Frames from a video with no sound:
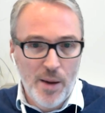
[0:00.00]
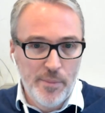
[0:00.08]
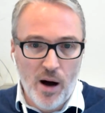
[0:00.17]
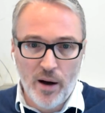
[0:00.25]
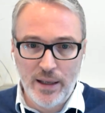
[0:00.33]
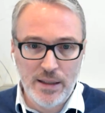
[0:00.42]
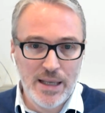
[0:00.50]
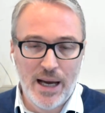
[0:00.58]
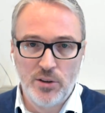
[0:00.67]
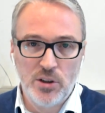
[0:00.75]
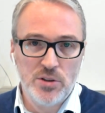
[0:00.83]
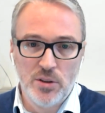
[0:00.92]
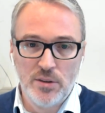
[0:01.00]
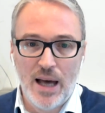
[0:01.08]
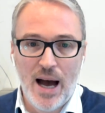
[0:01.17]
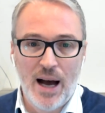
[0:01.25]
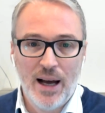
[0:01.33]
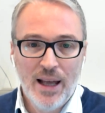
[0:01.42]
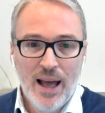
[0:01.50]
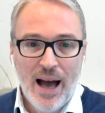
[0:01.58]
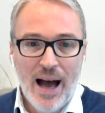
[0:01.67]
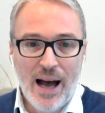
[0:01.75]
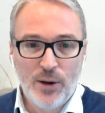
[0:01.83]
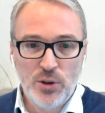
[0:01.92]
mind how you do that.
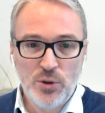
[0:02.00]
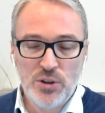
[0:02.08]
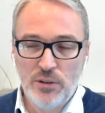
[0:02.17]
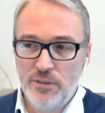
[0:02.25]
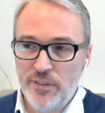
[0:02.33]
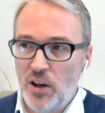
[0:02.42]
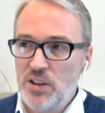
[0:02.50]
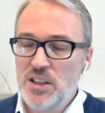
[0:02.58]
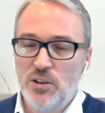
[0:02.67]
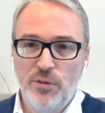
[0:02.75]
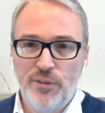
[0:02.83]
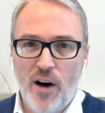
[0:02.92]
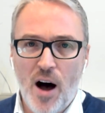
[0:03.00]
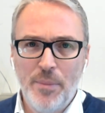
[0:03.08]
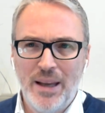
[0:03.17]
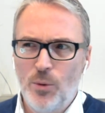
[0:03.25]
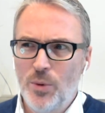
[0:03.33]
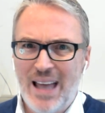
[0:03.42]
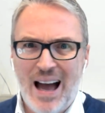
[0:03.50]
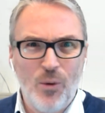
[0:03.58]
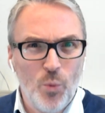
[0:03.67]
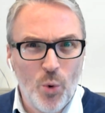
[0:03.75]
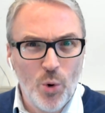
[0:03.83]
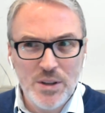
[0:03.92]
How you do vertical farming without
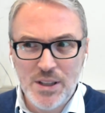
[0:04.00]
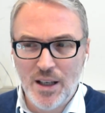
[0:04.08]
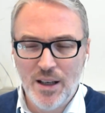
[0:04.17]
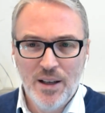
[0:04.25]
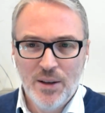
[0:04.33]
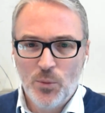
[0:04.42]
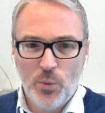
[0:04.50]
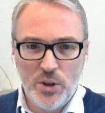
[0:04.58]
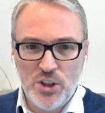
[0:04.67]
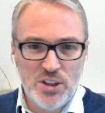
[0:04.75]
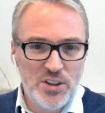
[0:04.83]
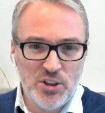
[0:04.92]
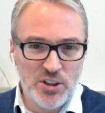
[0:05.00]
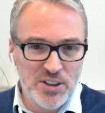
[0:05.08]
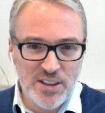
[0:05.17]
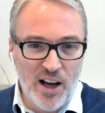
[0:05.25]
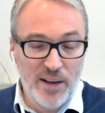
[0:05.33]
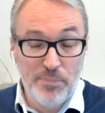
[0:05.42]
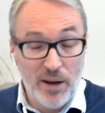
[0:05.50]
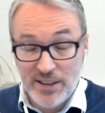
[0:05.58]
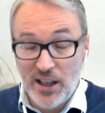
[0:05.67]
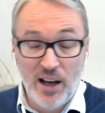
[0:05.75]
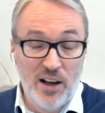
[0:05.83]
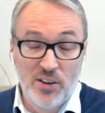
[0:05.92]
water, which just,
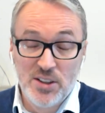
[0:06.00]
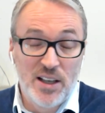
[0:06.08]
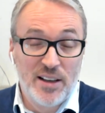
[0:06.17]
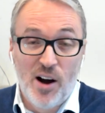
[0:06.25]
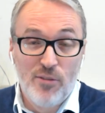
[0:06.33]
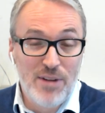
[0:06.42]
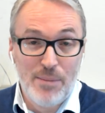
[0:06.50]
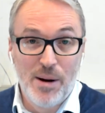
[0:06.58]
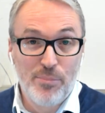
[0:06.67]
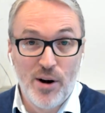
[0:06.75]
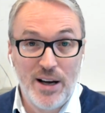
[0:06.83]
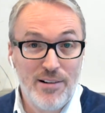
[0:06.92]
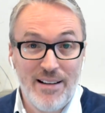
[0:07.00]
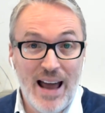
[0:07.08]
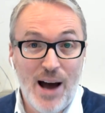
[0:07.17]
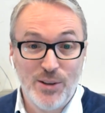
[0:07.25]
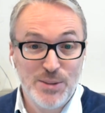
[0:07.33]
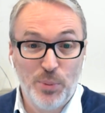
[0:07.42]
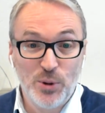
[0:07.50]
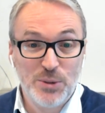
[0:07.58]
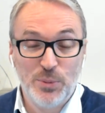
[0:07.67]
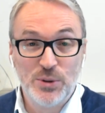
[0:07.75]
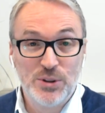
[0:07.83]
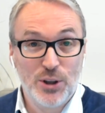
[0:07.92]
honestly, I can't wrap my brain around how it's
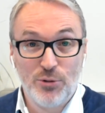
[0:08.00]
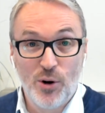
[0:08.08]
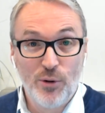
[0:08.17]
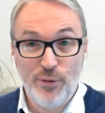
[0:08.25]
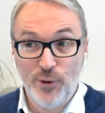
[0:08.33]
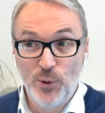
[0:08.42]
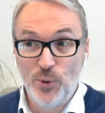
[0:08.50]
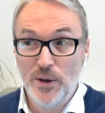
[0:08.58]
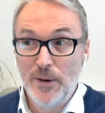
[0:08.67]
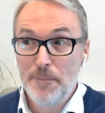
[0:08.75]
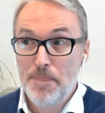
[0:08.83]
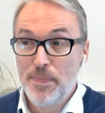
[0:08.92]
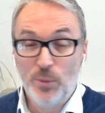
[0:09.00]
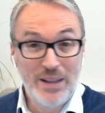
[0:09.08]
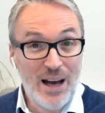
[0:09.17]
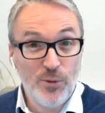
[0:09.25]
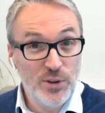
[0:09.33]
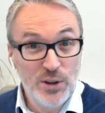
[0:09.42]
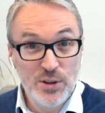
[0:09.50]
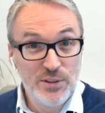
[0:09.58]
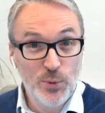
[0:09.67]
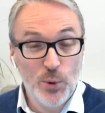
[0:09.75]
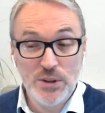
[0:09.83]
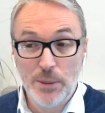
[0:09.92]
possible to grow food without the use of
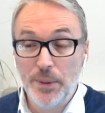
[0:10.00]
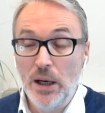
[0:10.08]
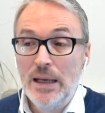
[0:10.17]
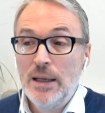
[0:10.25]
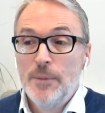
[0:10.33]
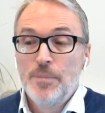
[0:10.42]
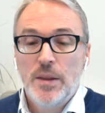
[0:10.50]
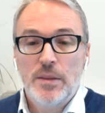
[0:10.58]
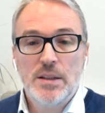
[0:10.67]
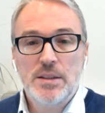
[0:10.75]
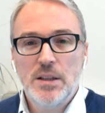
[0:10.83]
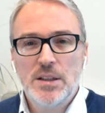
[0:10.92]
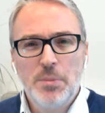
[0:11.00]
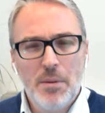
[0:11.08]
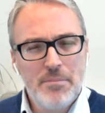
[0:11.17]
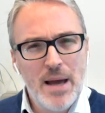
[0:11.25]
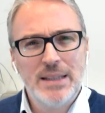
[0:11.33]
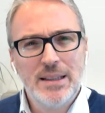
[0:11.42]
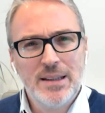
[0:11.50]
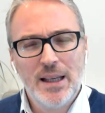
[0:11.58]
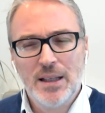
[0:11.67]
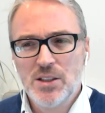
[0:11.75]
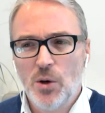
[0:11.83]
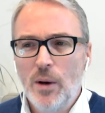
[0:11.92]
water. But there's some amazing
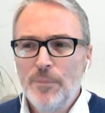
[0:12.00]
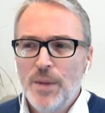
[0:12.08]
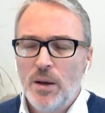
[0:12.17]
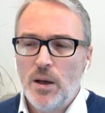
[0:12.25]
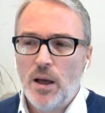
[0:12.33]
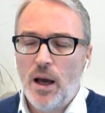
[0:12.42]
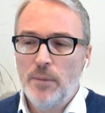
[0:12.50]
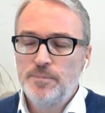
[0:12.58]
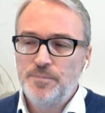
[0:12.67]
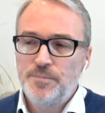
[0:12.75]
things. So I